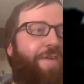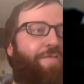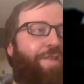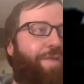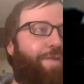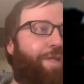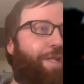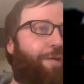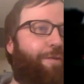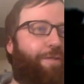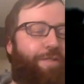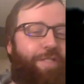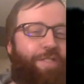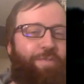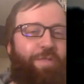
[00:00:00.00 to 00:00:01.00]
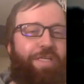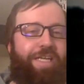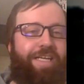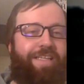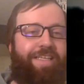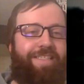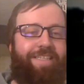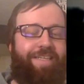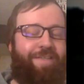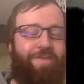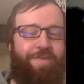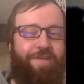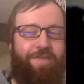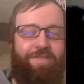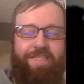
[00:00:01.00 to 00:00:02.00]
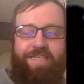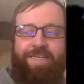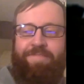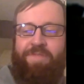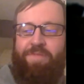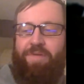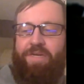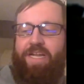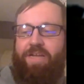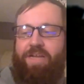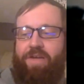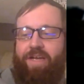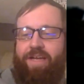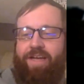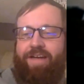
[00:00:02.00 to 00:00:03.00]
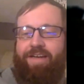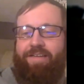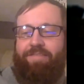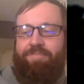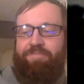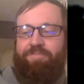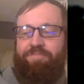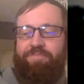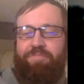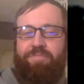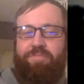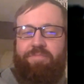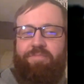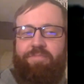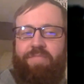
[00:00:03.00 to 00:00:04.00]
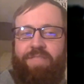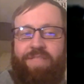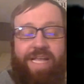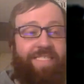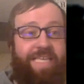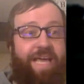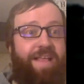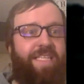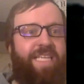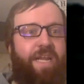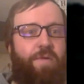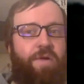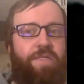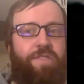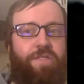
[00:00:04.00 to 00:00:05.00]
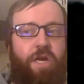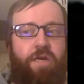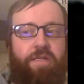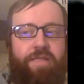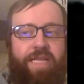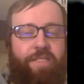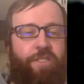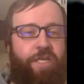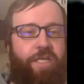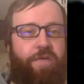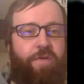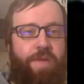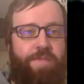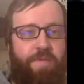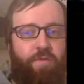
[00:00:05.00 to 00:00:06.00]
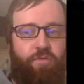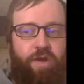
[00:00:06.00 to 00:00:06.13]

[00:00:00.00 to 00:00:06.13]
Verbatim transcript: hopefully we're closer to splitting it these days. Who knows? But anyway, um, yeah, that's kind of where it started. That January, I remember